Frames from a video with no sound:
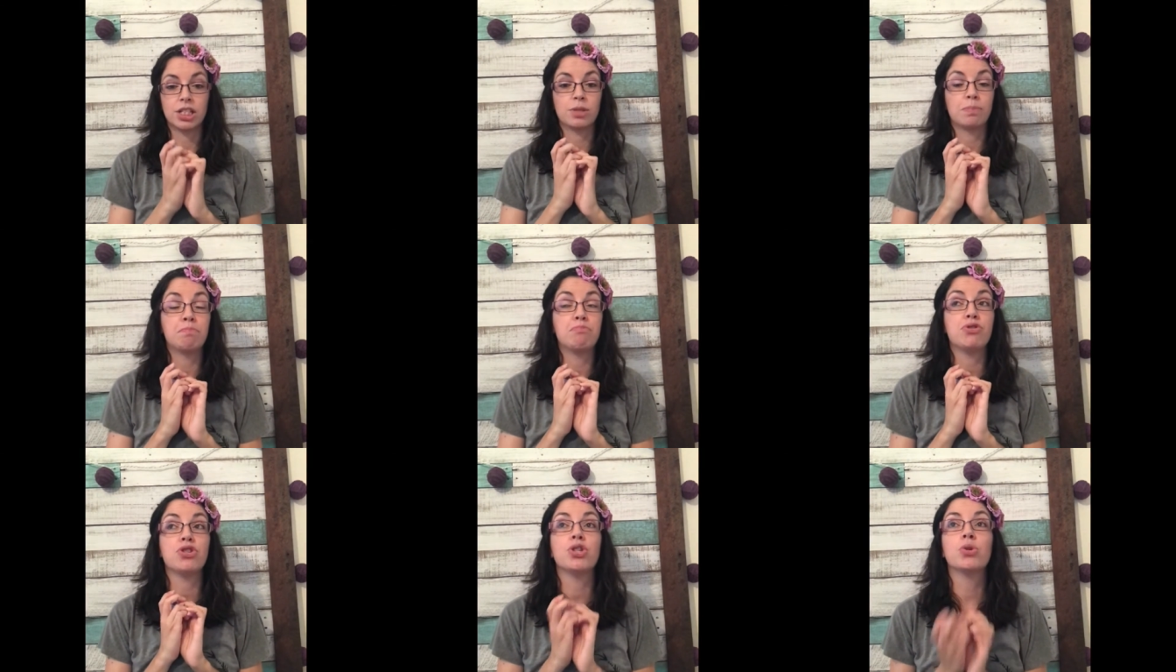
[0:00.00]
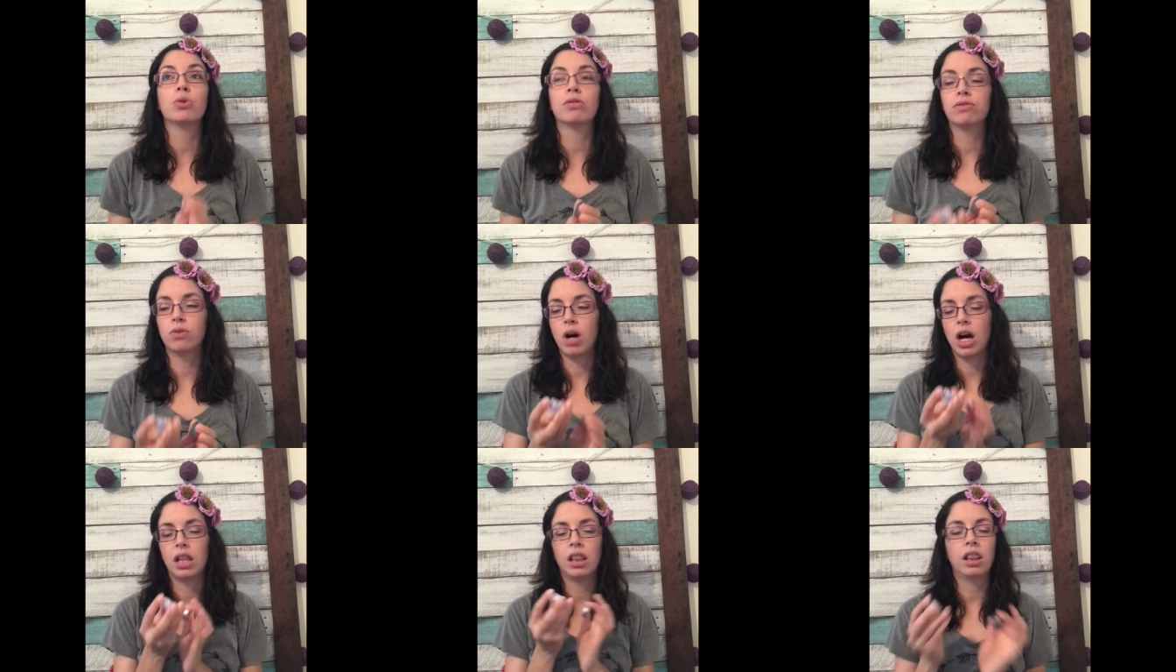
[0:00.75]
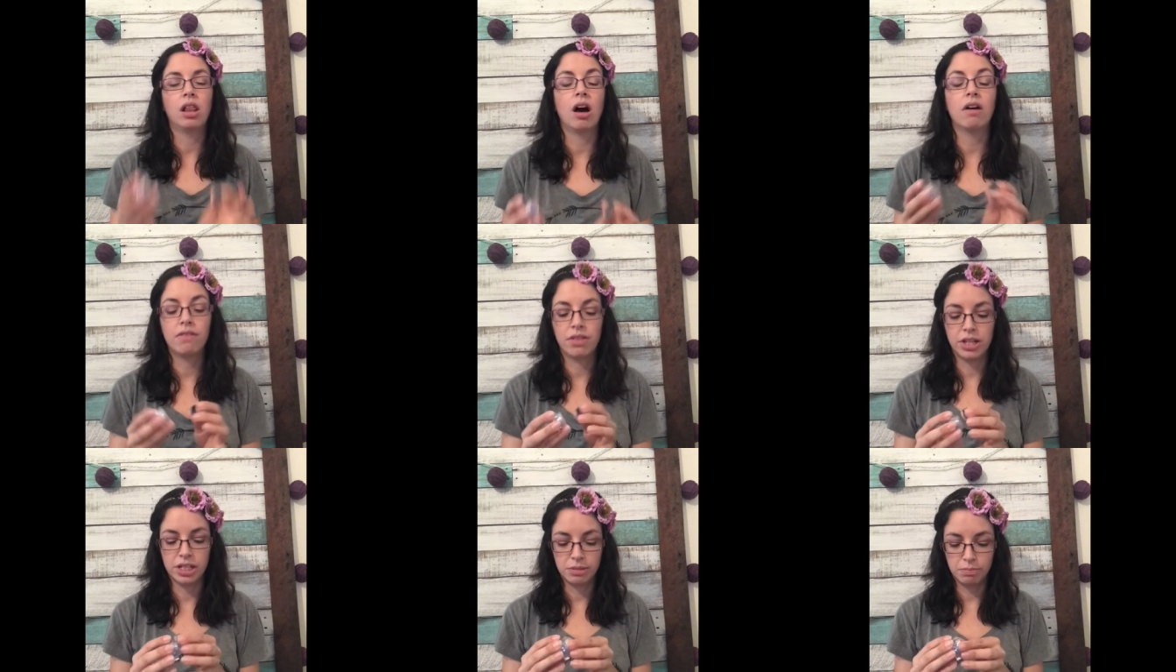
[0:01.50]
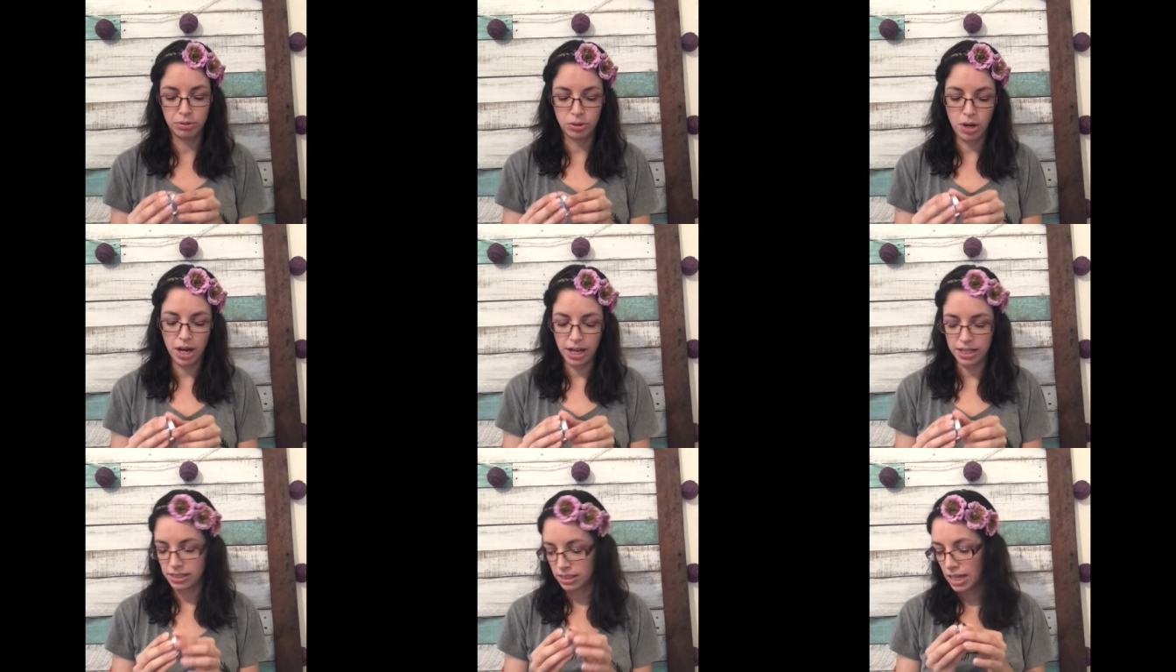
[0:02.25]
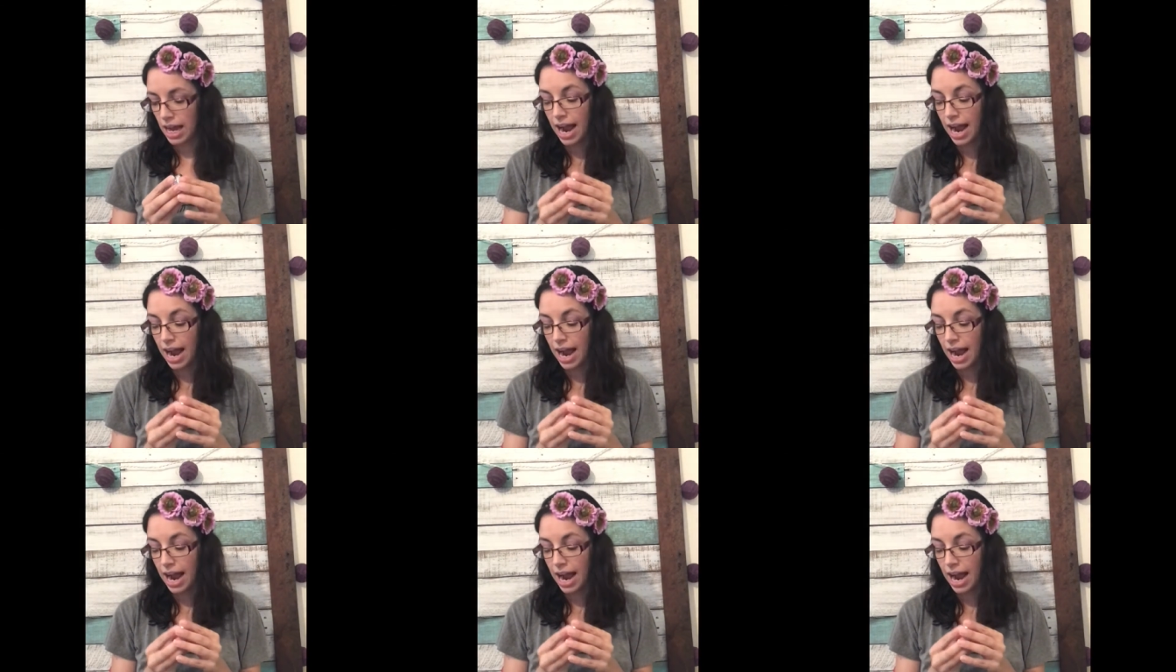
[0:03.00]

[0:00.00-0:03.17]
It's beautiful. I love this blue hyacinth